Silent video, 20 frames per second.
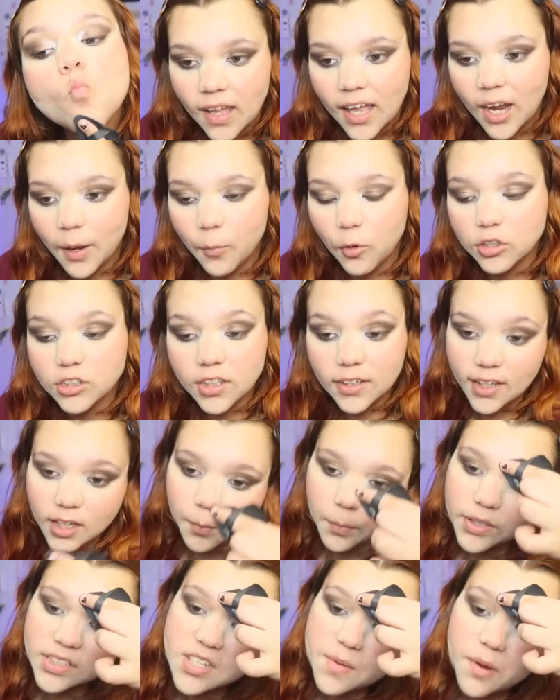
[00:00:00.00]
I'm also going
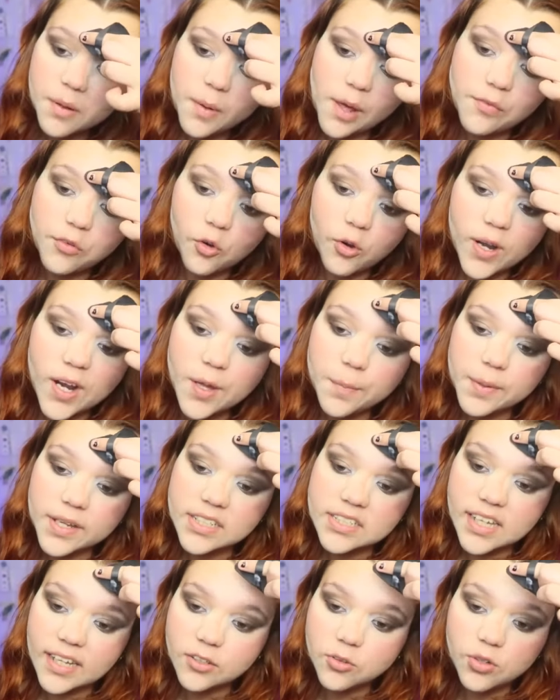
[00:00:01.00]
to put some on my forehead
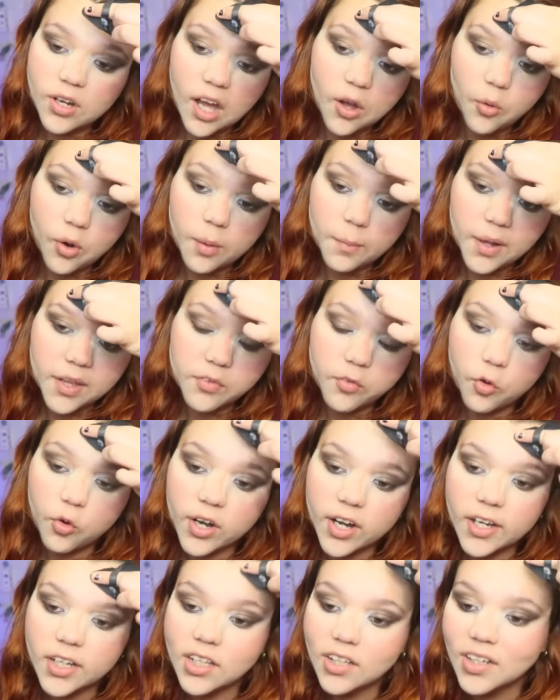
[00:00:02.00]
because I do not want my
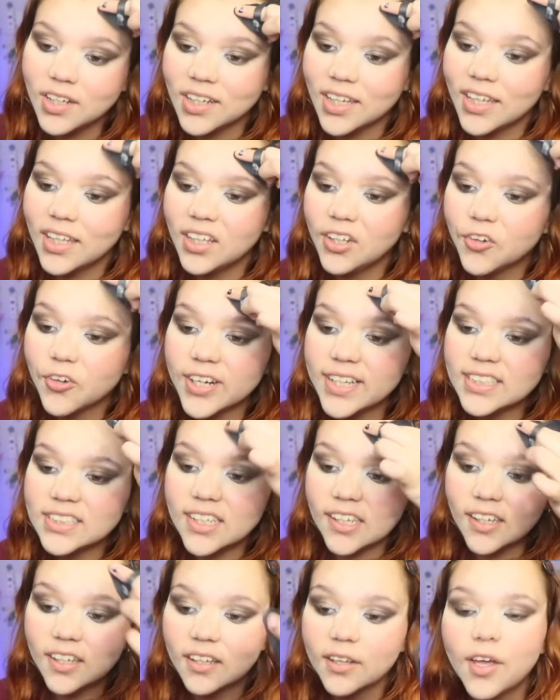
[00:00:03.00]
forehead looking
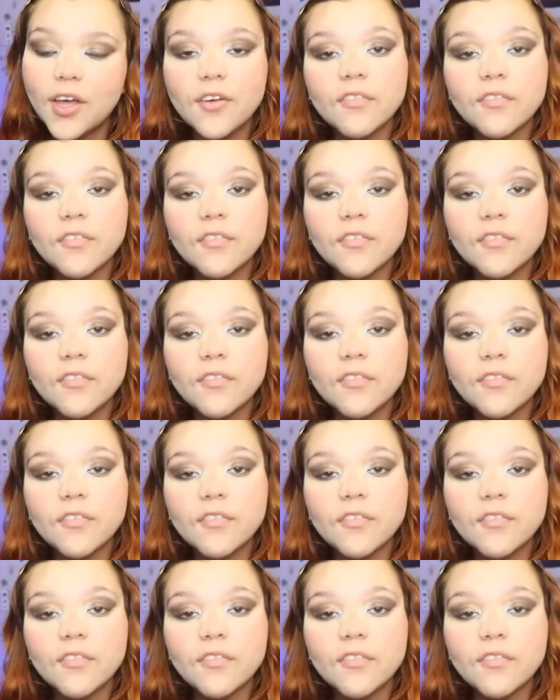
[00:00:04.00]
greasy.